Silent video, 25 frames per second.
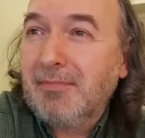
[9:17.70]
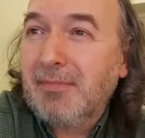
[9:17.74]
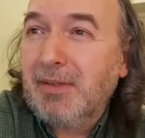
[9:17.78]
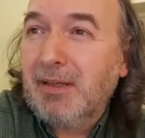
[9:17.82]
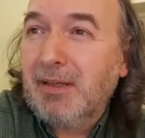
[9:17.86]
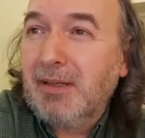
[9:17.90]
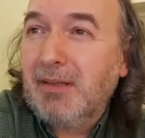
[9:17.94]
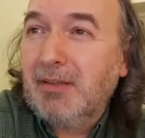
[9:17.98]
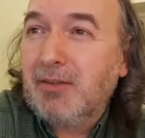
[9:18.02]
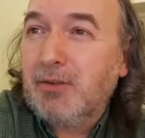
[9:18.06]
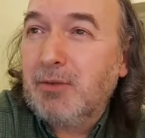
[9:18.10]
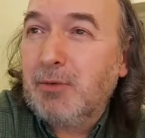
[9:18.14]

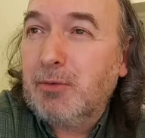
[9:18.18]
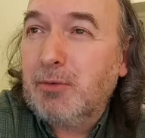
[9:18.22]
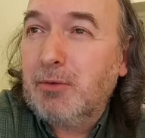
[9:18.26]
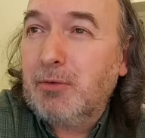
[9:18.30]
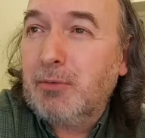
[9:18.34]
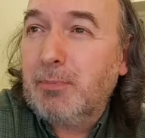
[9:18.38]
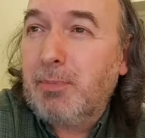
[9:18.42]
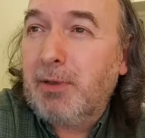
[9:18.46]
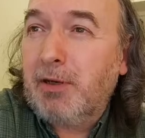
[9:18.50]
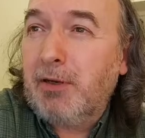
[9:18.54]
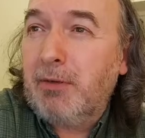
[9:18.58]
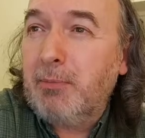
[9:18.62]
It's called a
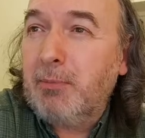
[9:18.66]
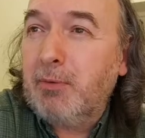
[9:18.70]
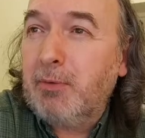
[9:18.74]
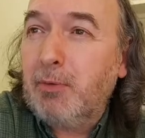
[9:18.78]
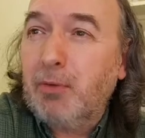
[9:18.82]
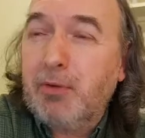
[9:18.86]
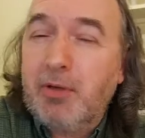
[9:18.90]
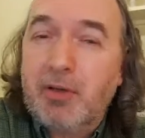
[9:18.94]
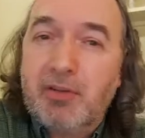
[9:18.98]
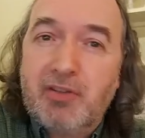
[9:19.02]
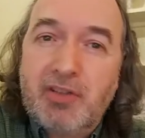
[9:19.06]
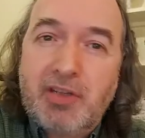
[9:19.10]
poem
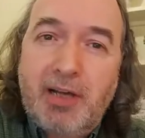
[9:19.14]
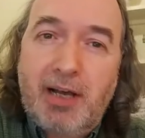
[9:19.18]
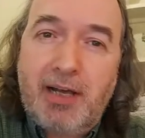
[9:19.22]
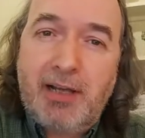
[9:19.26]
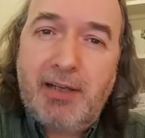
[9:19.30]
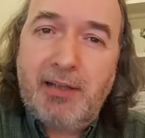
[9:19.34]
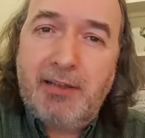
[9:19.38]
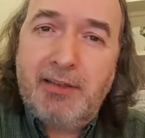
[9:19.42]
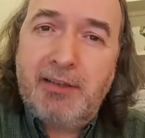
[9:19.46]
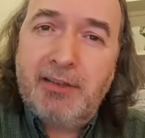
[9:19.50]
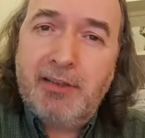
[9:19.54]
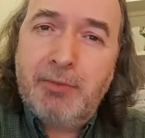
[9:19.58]
called A
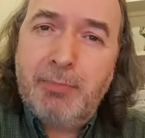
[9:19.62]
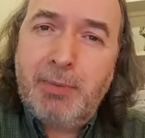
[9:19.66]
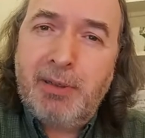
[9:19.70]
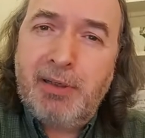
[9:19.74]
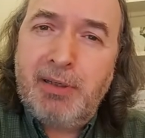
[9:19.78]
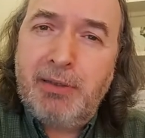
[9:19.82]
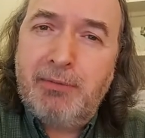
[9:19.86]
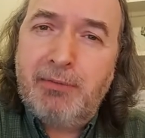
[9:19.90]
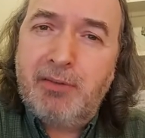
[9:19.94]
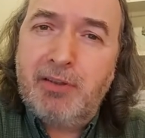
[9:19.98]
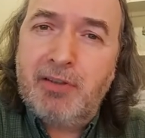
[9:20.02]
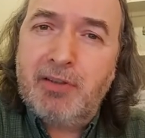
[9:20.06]
Child
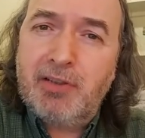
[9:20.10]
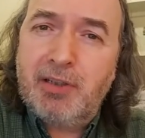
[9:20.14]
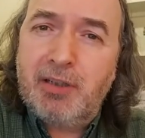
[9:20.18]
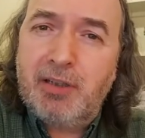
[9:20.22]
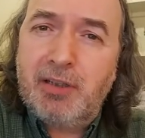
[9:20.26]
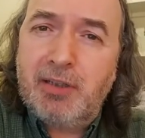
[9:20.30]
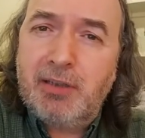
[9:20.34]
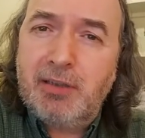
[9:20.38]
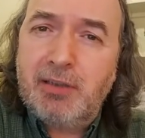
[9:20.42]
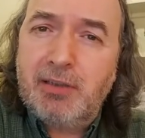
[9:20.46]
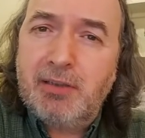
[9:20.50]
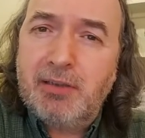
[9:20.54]
Beneath the
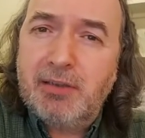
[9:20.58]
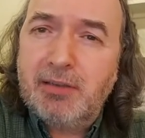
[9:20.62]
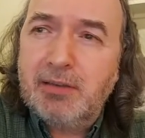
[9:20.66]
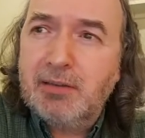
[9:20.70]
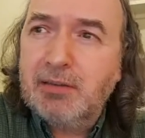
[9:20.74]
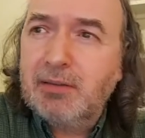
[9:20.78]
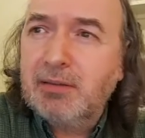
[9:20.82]
Shield.